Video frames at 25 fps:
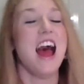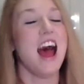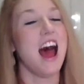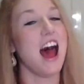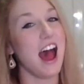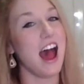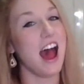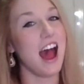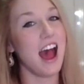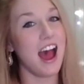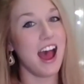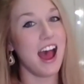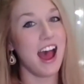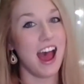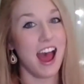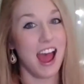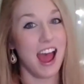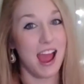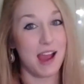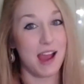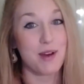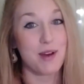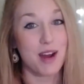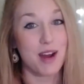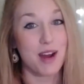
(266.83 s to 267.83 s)

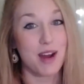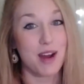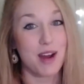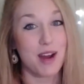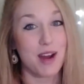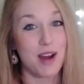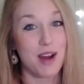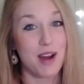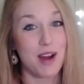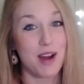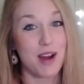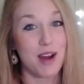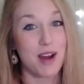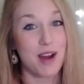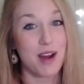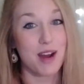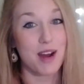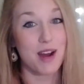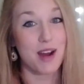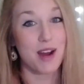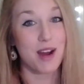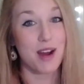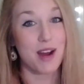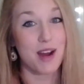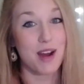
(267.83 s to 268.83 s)
I
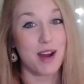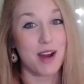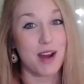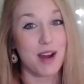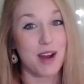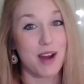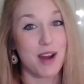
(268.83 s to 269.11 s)
was